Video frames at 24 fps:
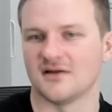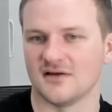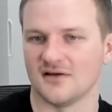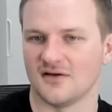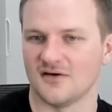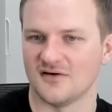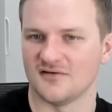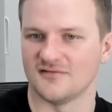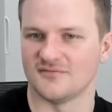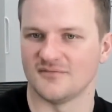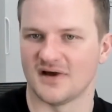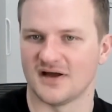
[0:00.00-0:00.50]
a
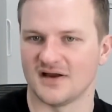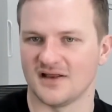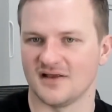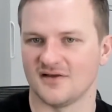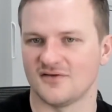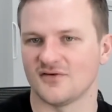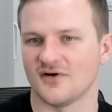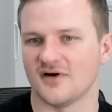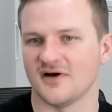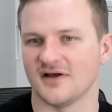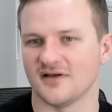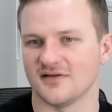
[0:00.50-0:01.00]
lot of money
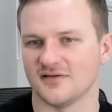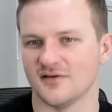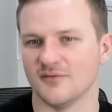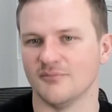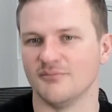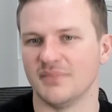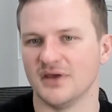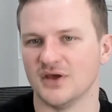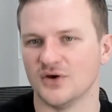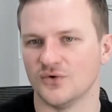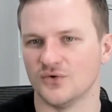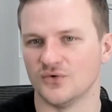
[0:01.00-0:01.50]
trying to
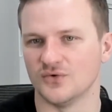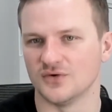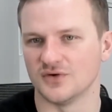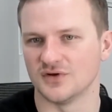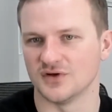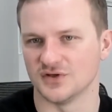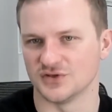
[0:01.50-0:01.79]
build